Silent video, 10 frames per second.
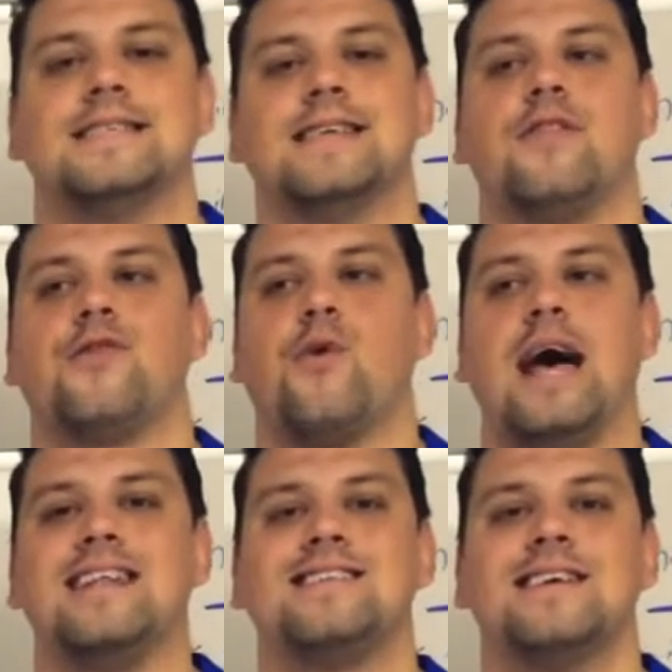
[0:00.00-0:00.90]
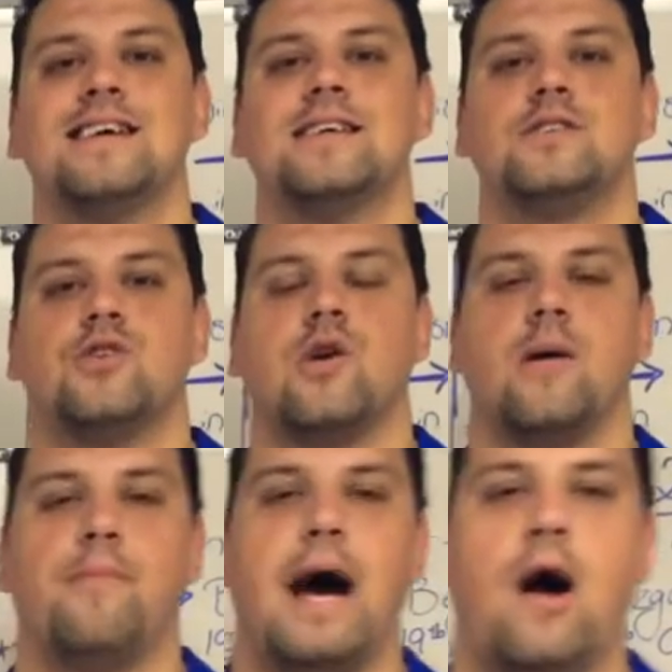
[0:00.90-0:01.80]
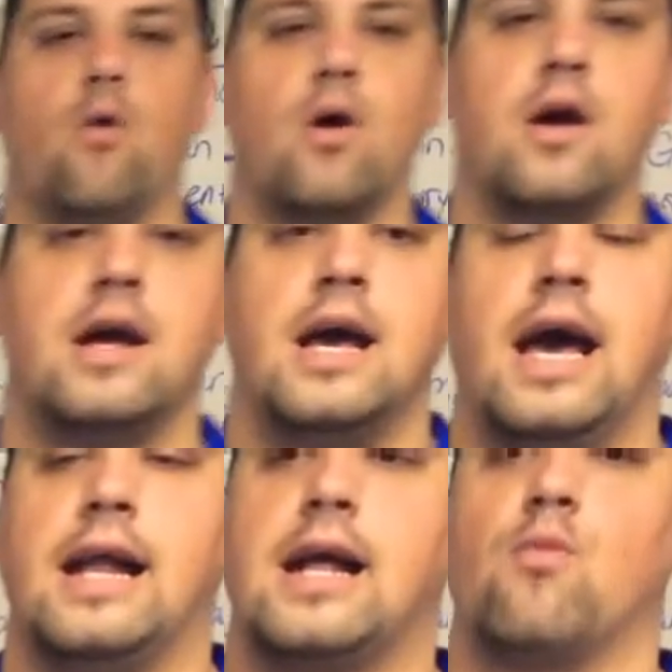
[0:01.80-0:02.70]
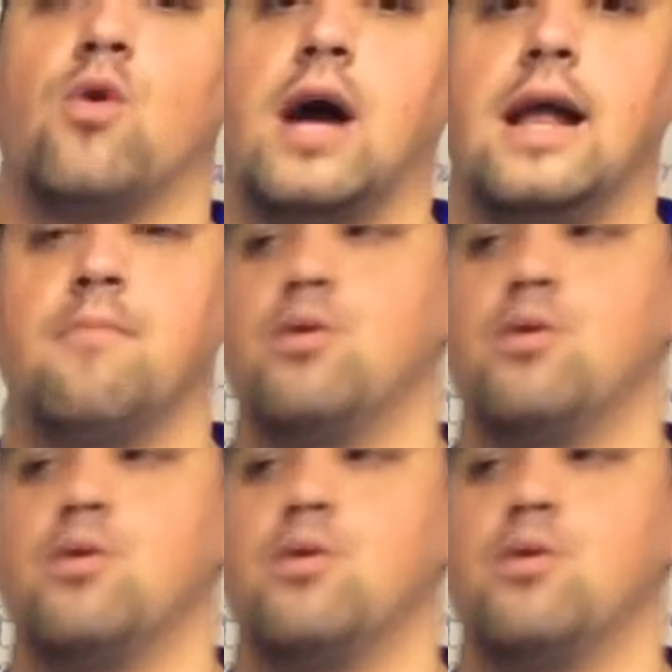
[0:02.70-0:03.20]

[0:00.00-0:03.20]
it as a threat to her power and will kind of